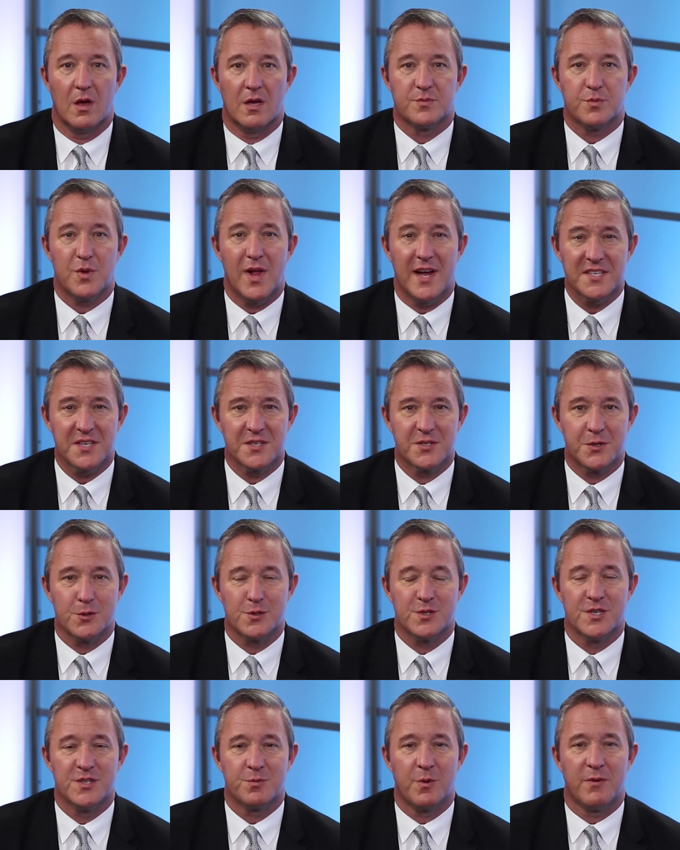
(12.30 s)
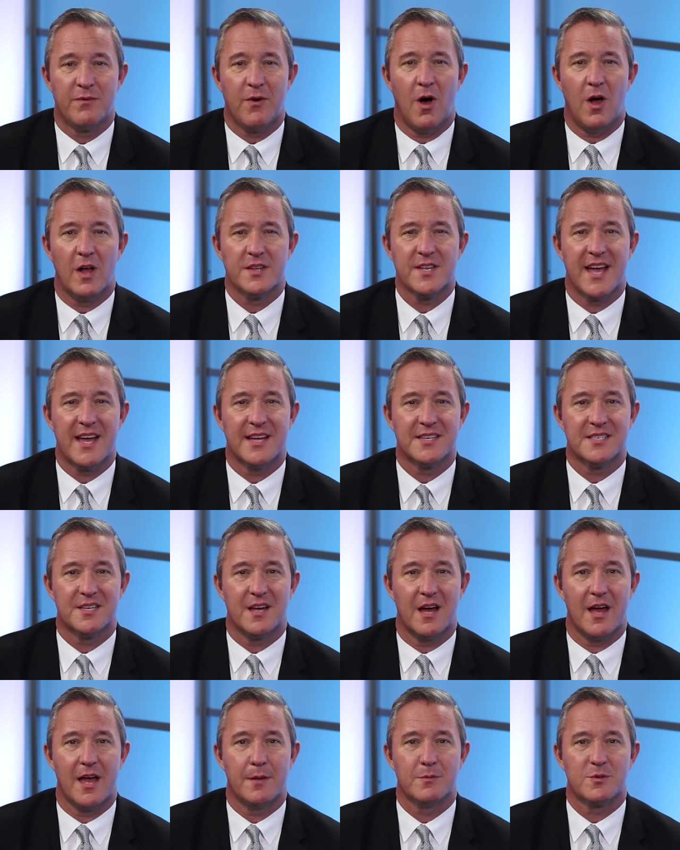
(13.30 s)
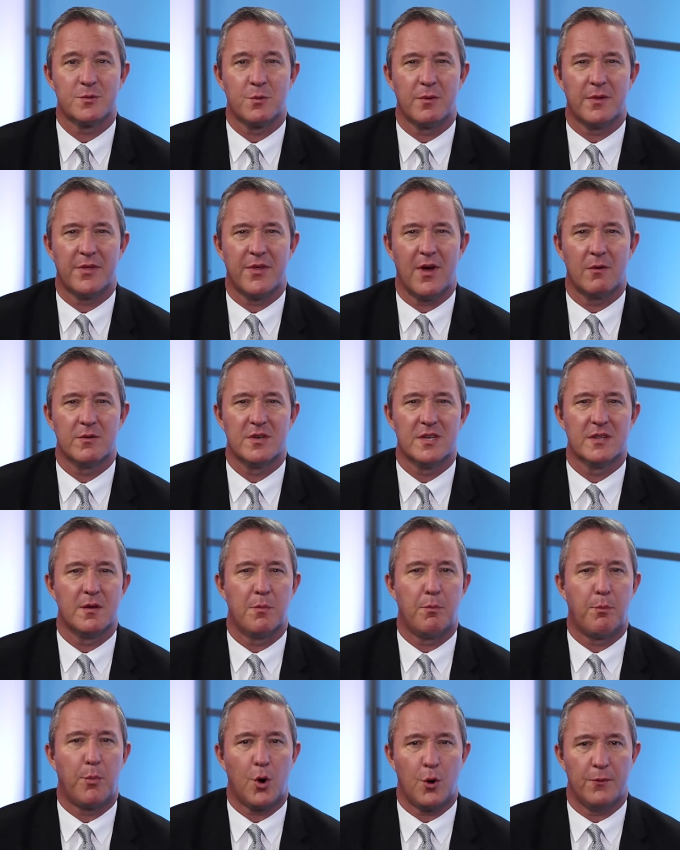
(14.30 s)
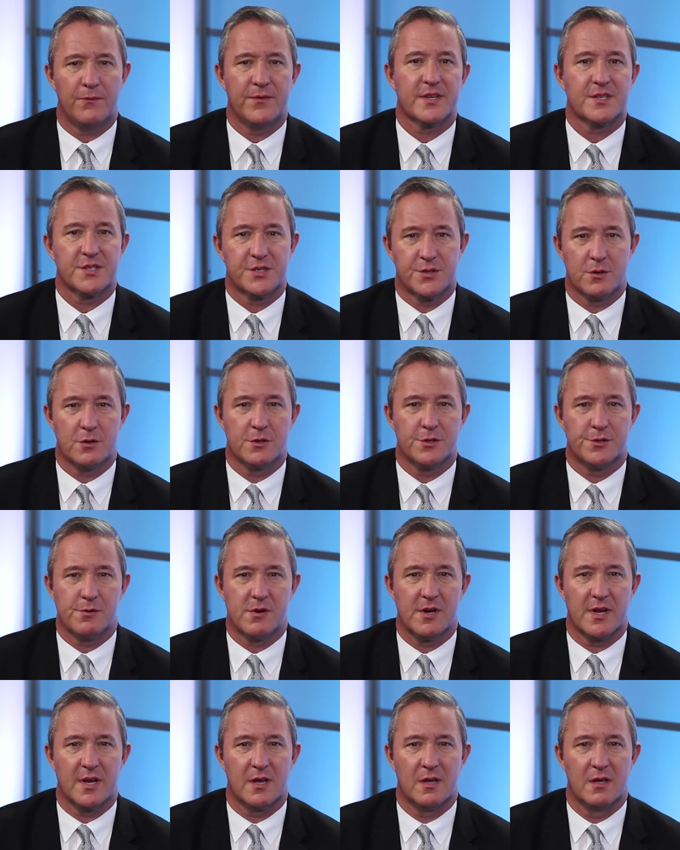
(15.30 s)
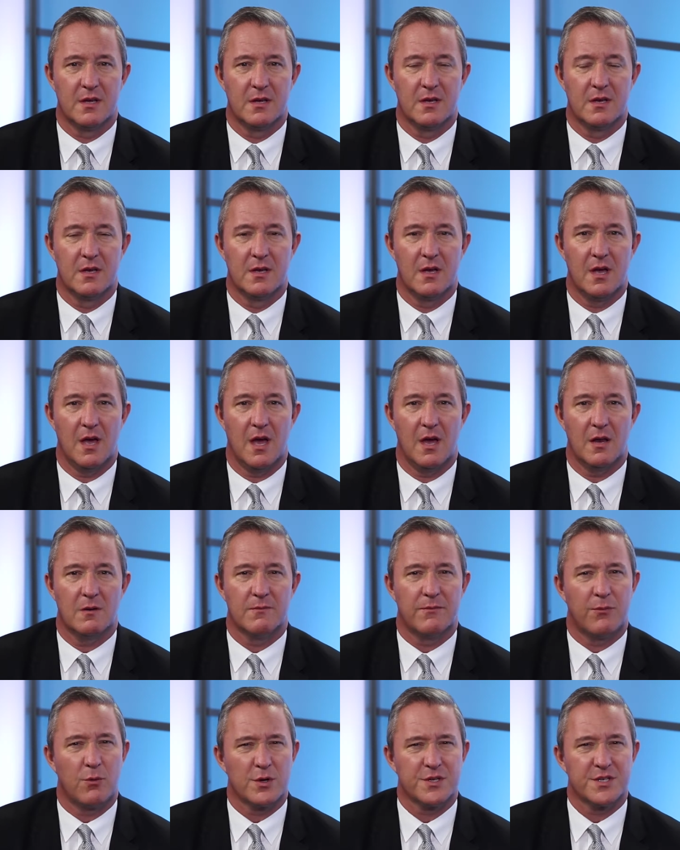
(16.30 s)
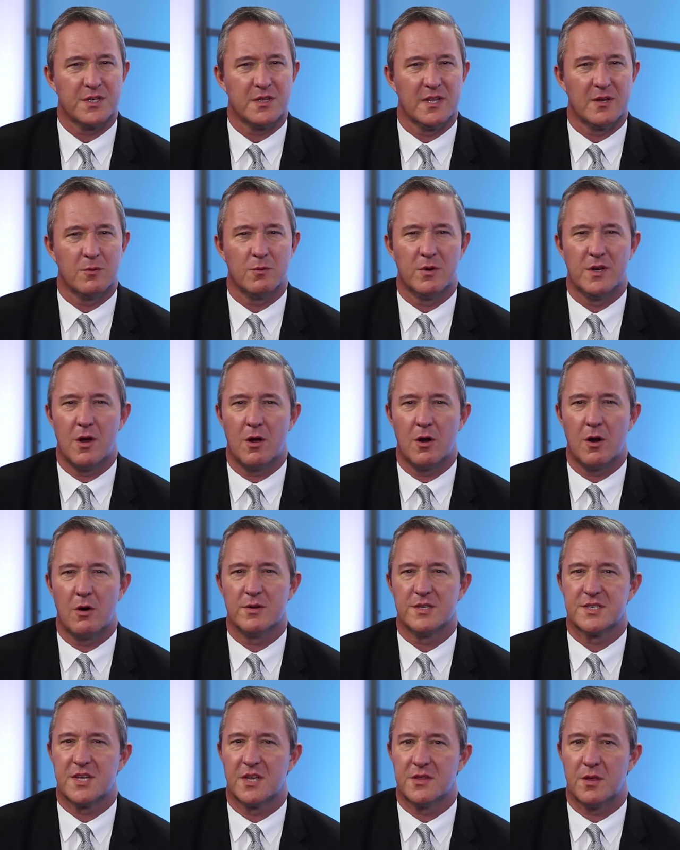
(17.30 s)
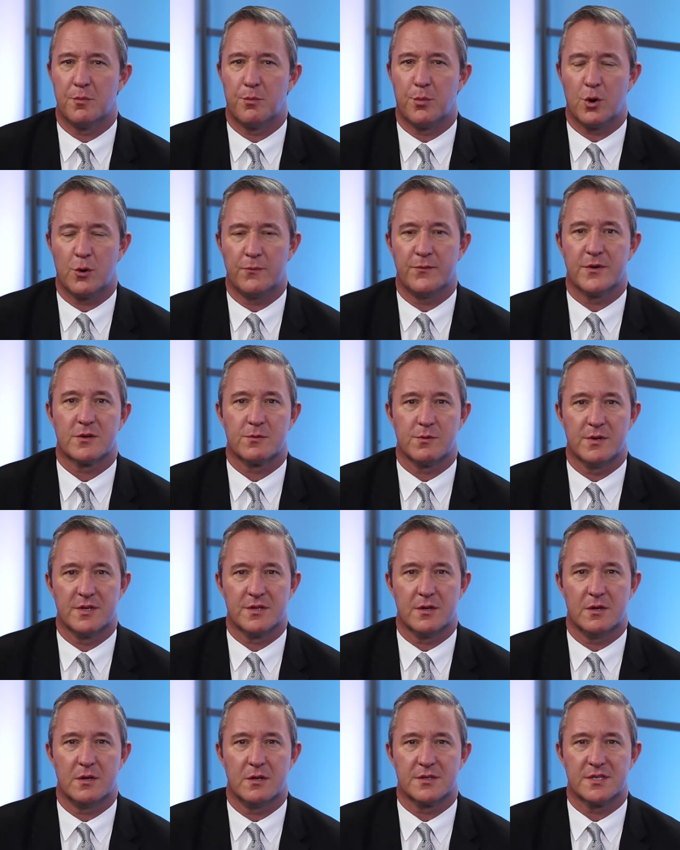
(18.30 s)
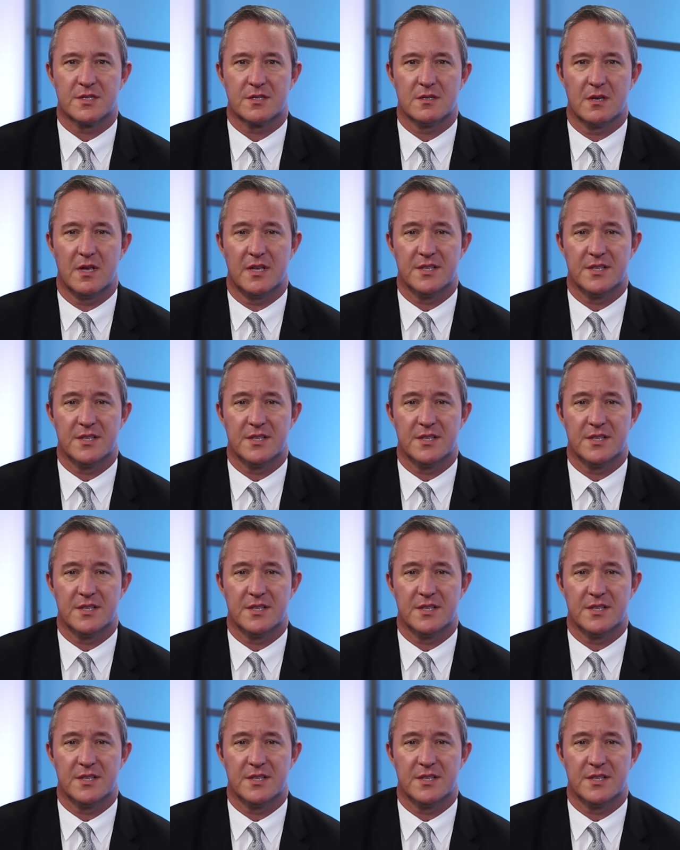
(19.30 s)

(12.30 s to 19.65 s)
As plastic surgeons, we've all had times when we thought we did the perfect surgery, and unfortunately, we don't always get the perfect results.